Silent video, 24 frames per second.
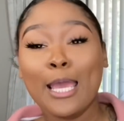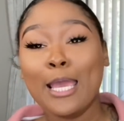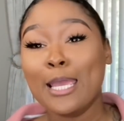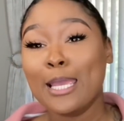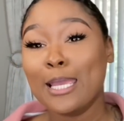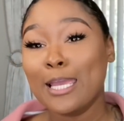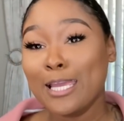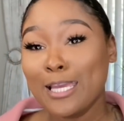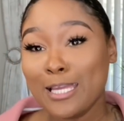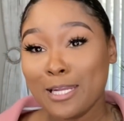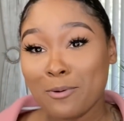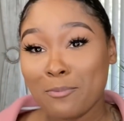
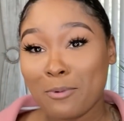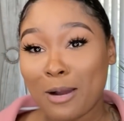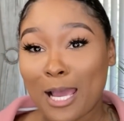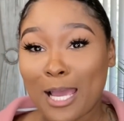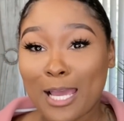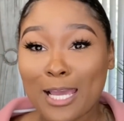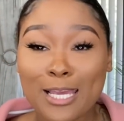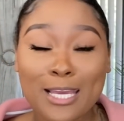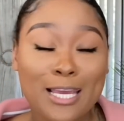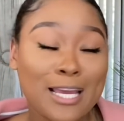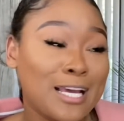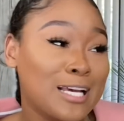
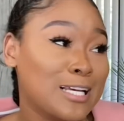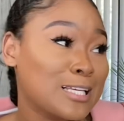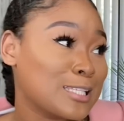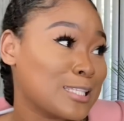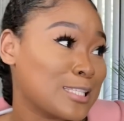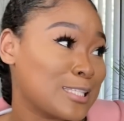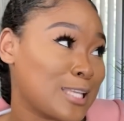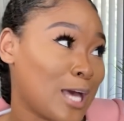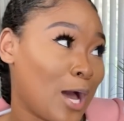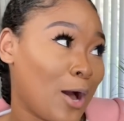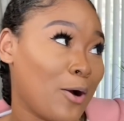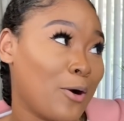Anyway,
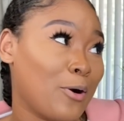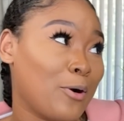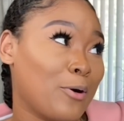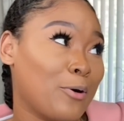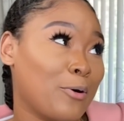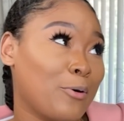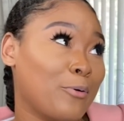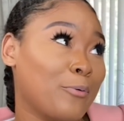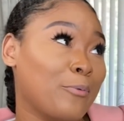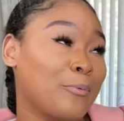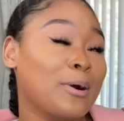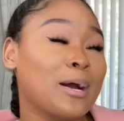
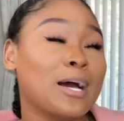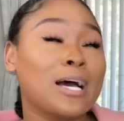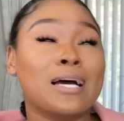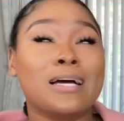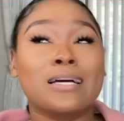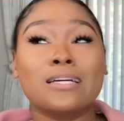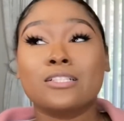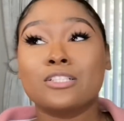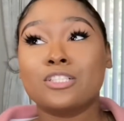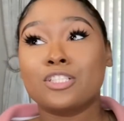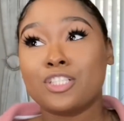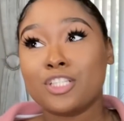so
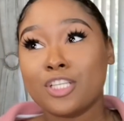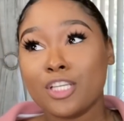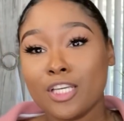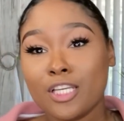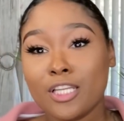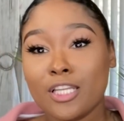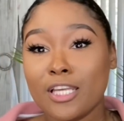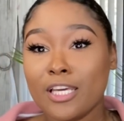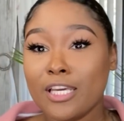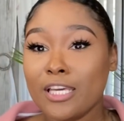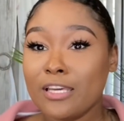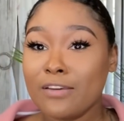she
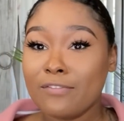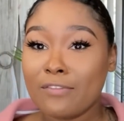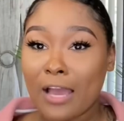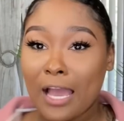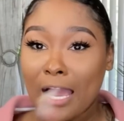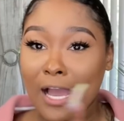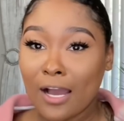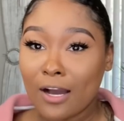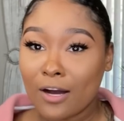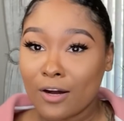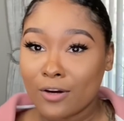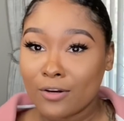leave
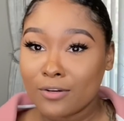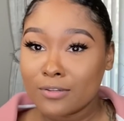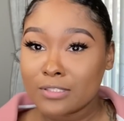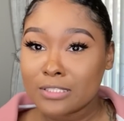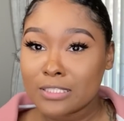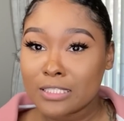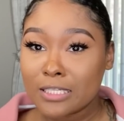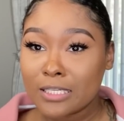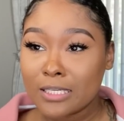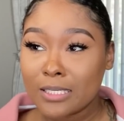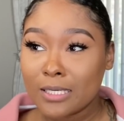out